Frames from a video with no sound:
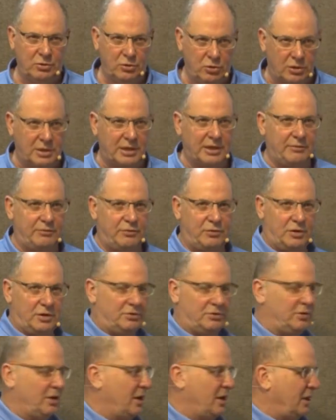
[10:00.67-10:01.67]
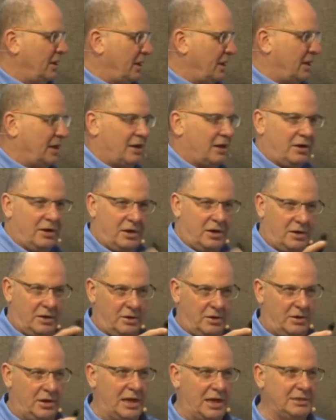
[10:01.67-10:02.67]
looking for it. Uh,
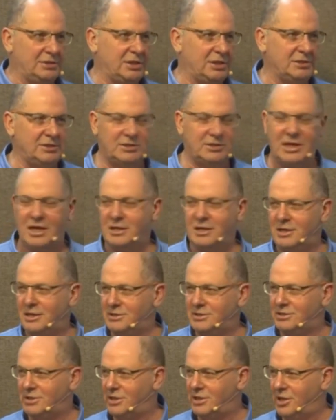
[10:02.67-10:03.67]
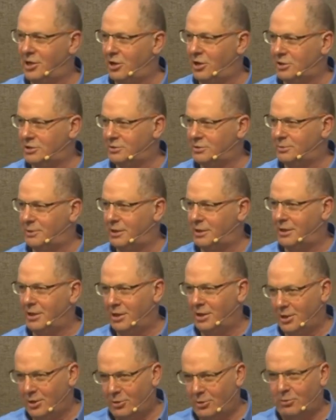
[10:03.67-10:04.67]
Rajan San yesterday asked me
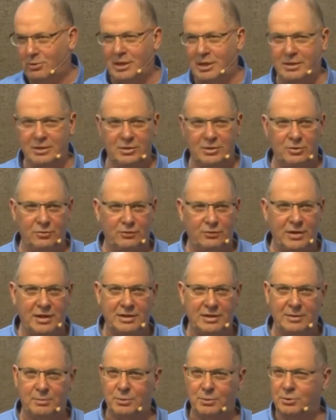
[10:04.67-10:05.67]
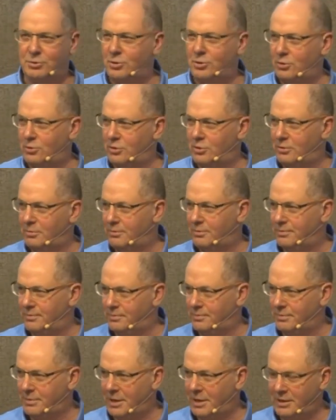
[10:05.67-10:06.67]
where did you find the plutonium?
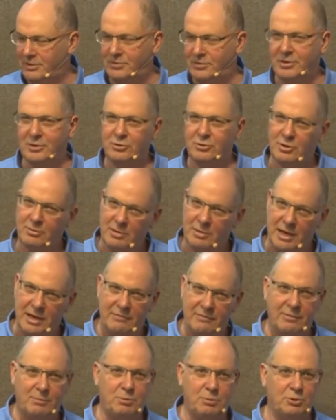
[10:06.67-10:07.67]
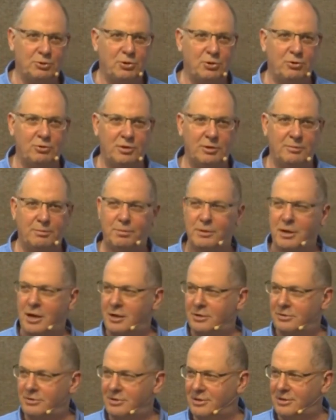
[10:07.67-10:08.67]
I said to him, I have a plutonium
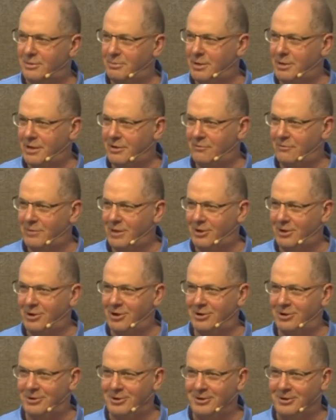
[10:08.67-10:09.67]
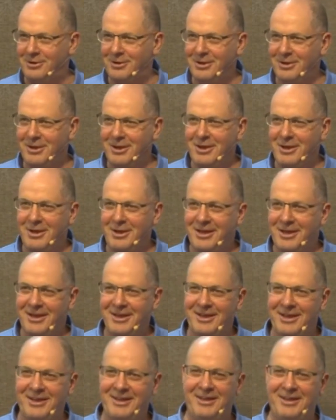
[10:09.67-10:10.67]
plant in the back of my garden.
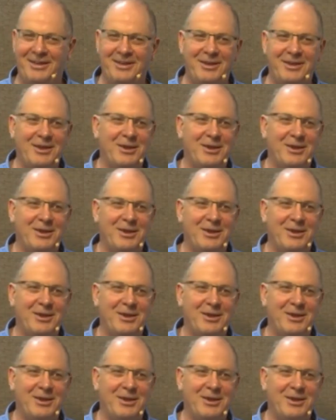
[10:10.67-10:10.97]
Uh,